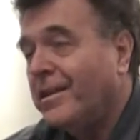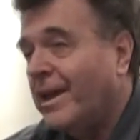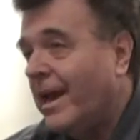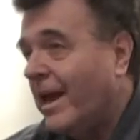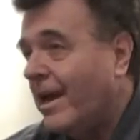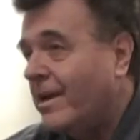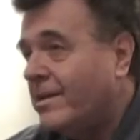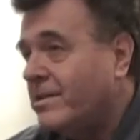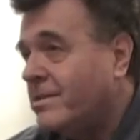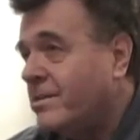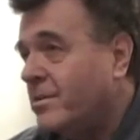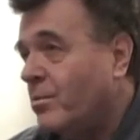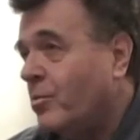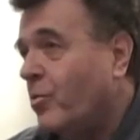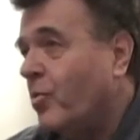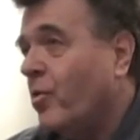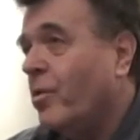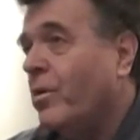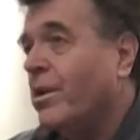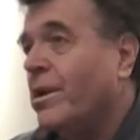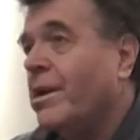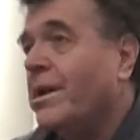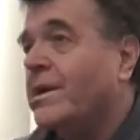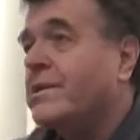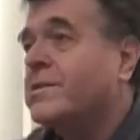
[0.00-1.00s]
That's a
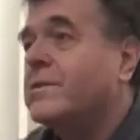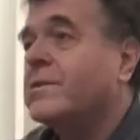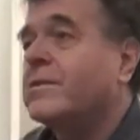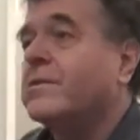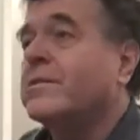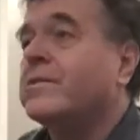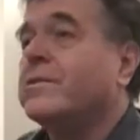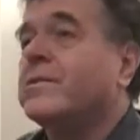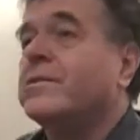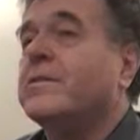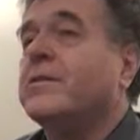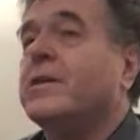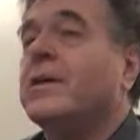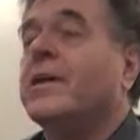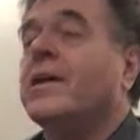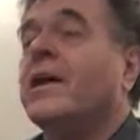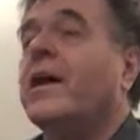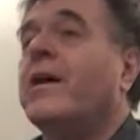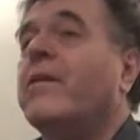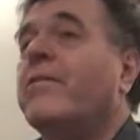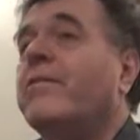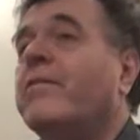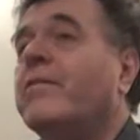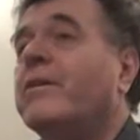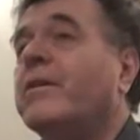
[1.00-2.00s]
moral lesson. And
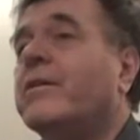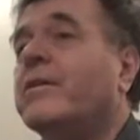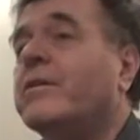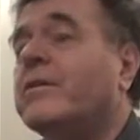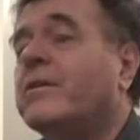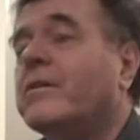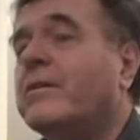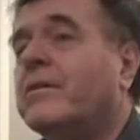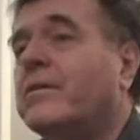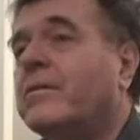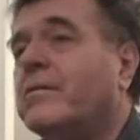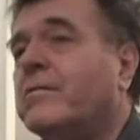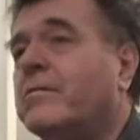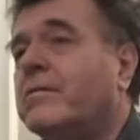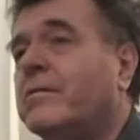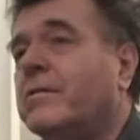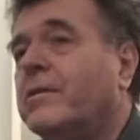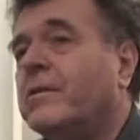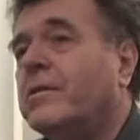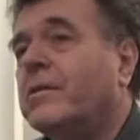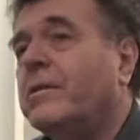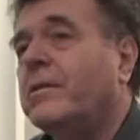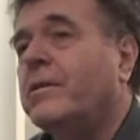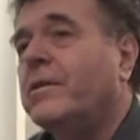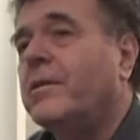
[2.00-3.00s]
I think
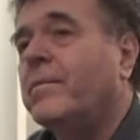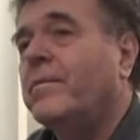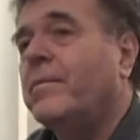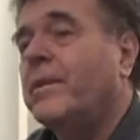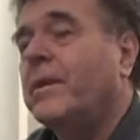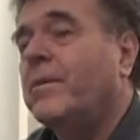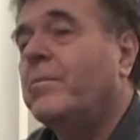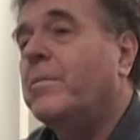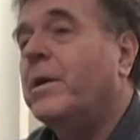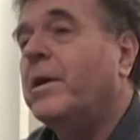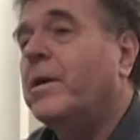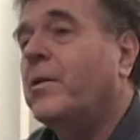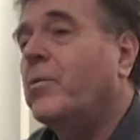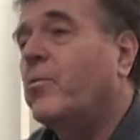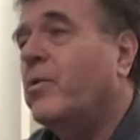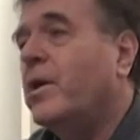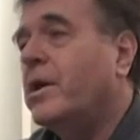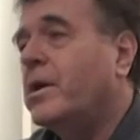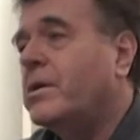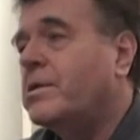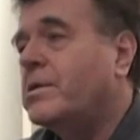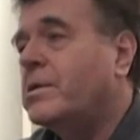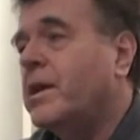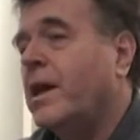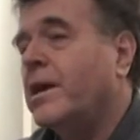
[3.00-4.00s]
in many
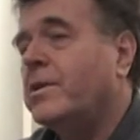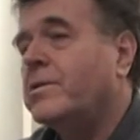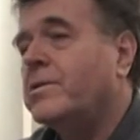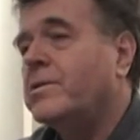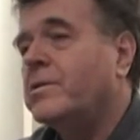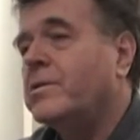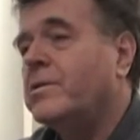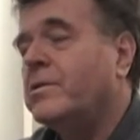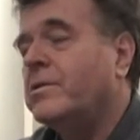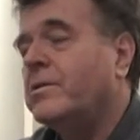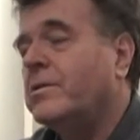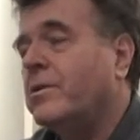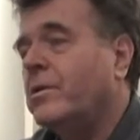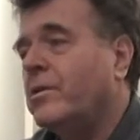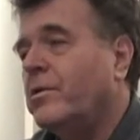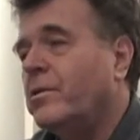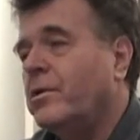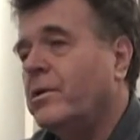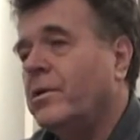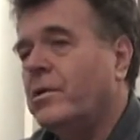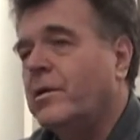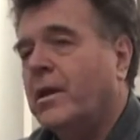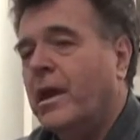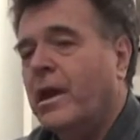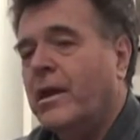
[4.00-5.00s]
ways that's
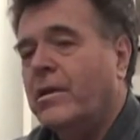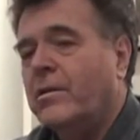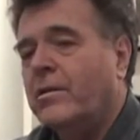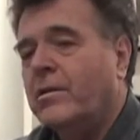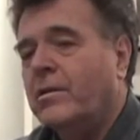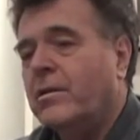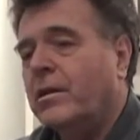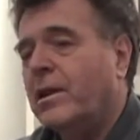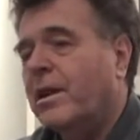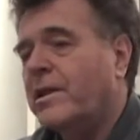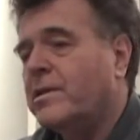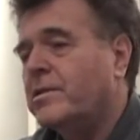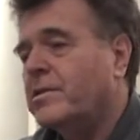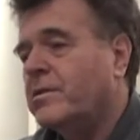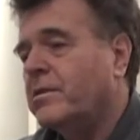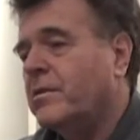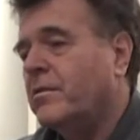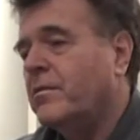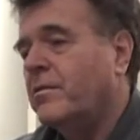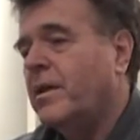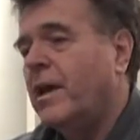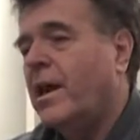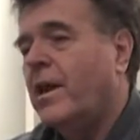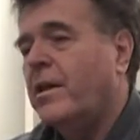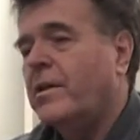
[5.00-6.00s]
the end lesson
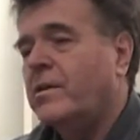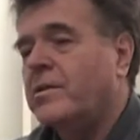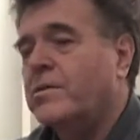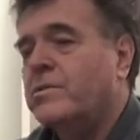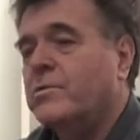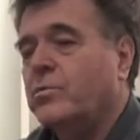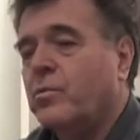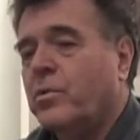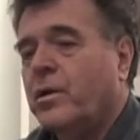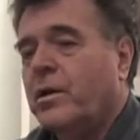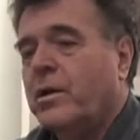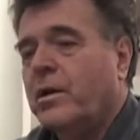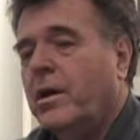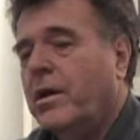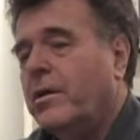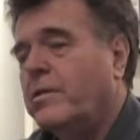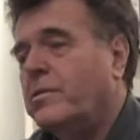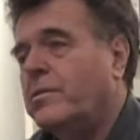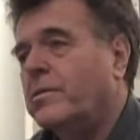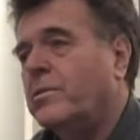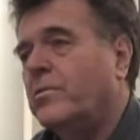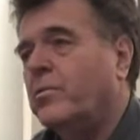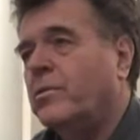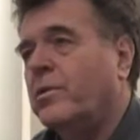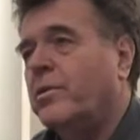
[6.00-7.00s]
of that is what I
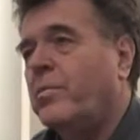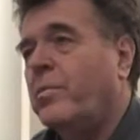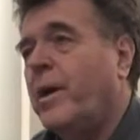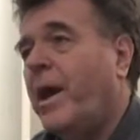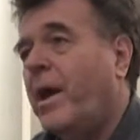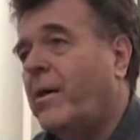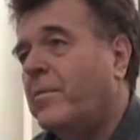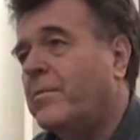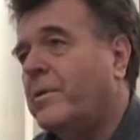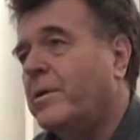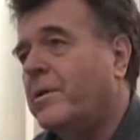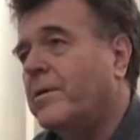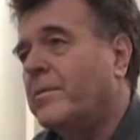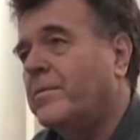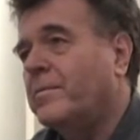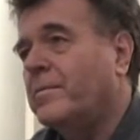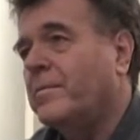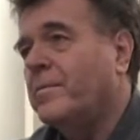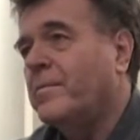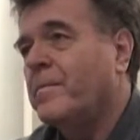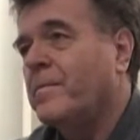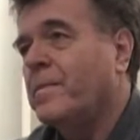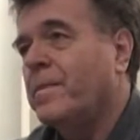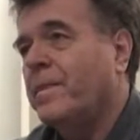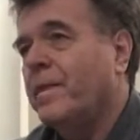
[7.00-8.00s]
did with Batman.
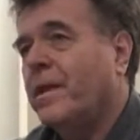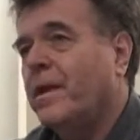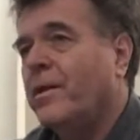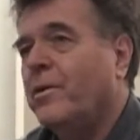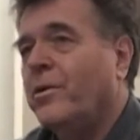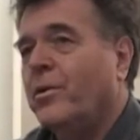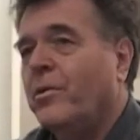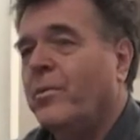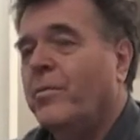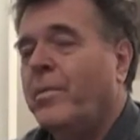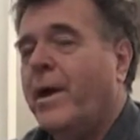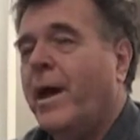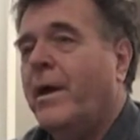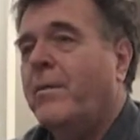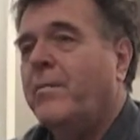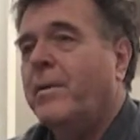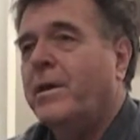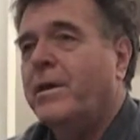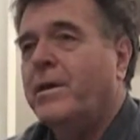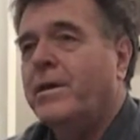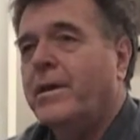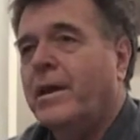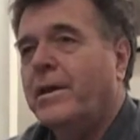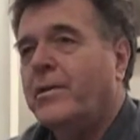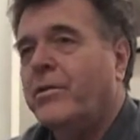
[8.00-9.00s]

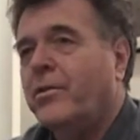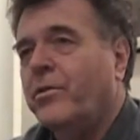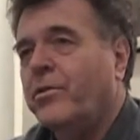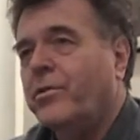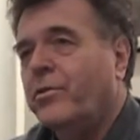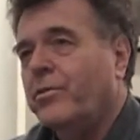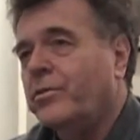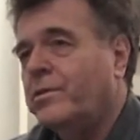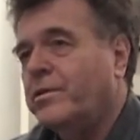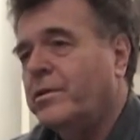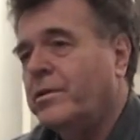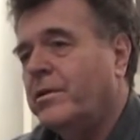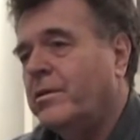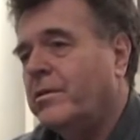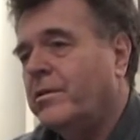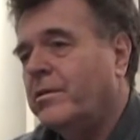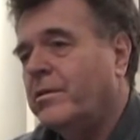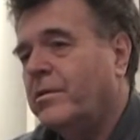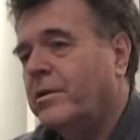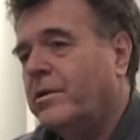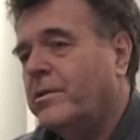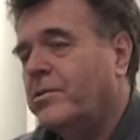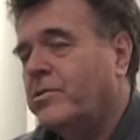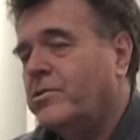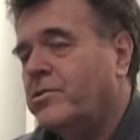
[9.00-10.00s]
Batman at the
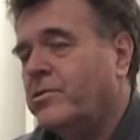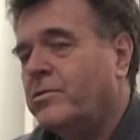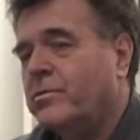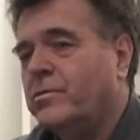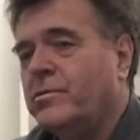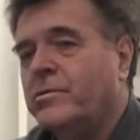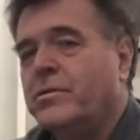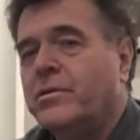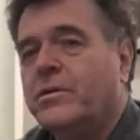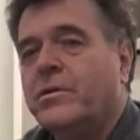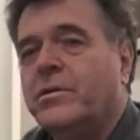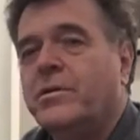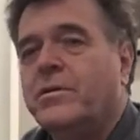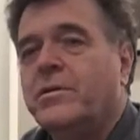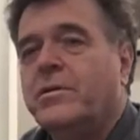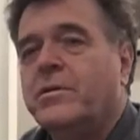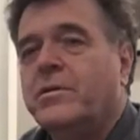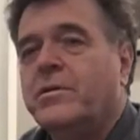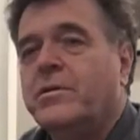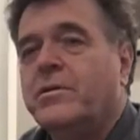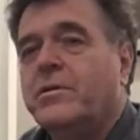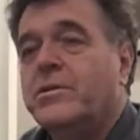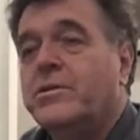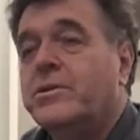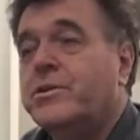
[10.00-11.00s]
13th issue
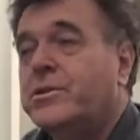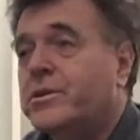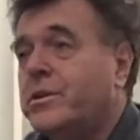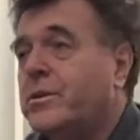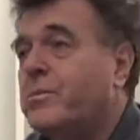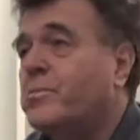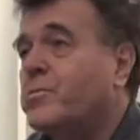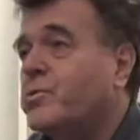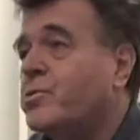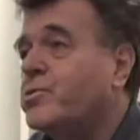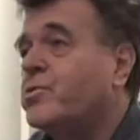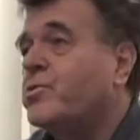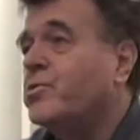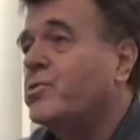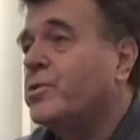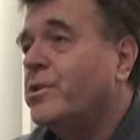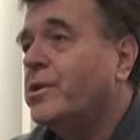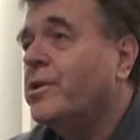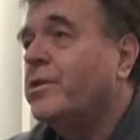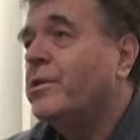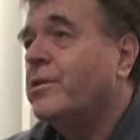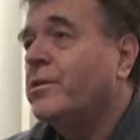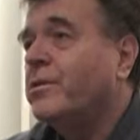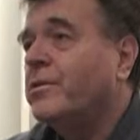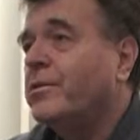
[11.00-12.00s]
seems to
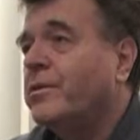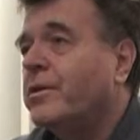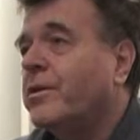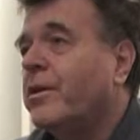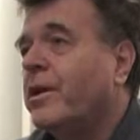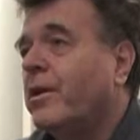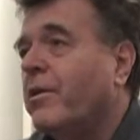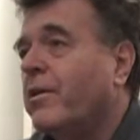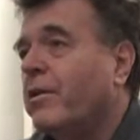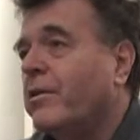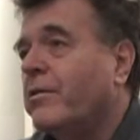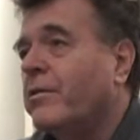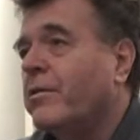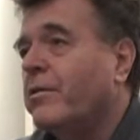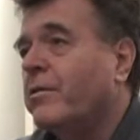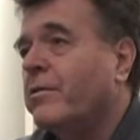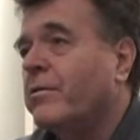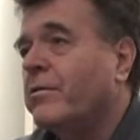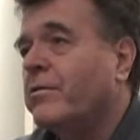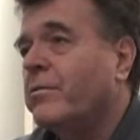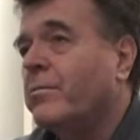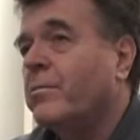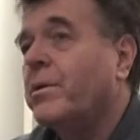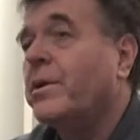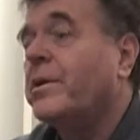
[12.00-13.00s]
kill the character,
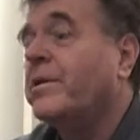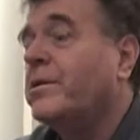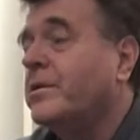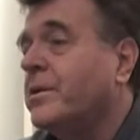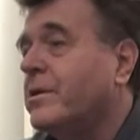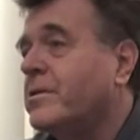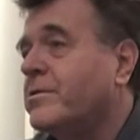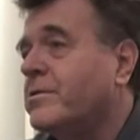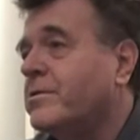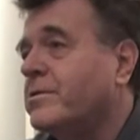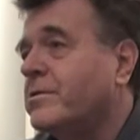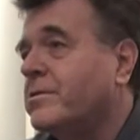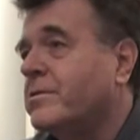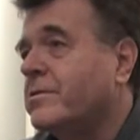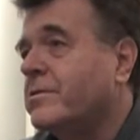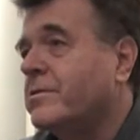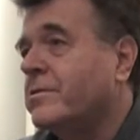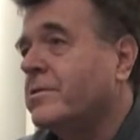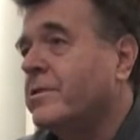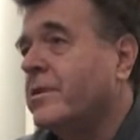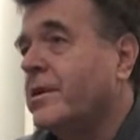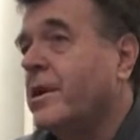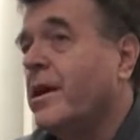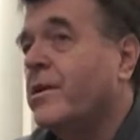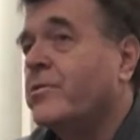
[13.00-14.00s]
but he doesn't.
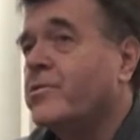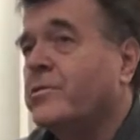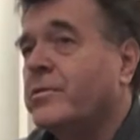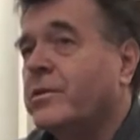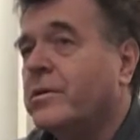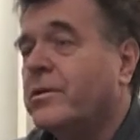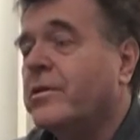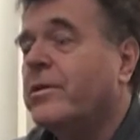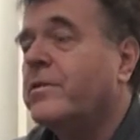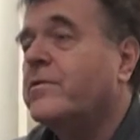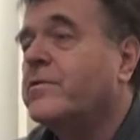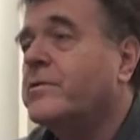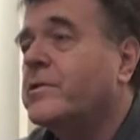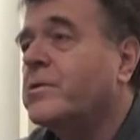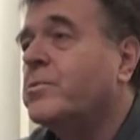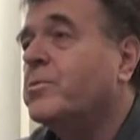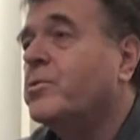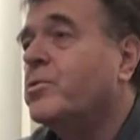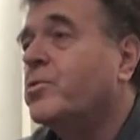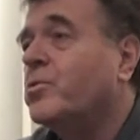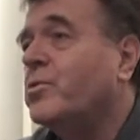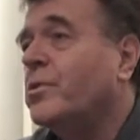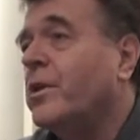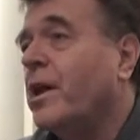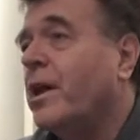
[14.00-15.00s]
He actually gives him
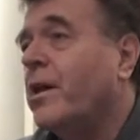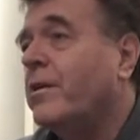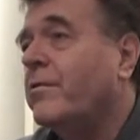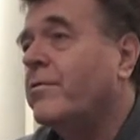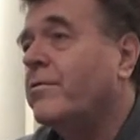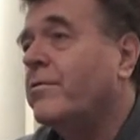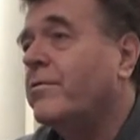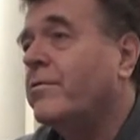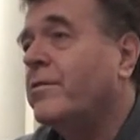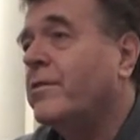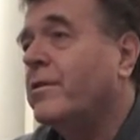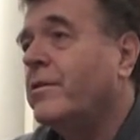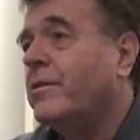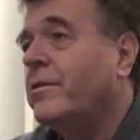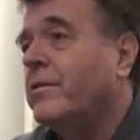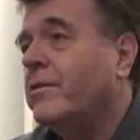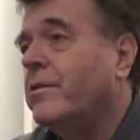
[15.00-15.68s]
a new life.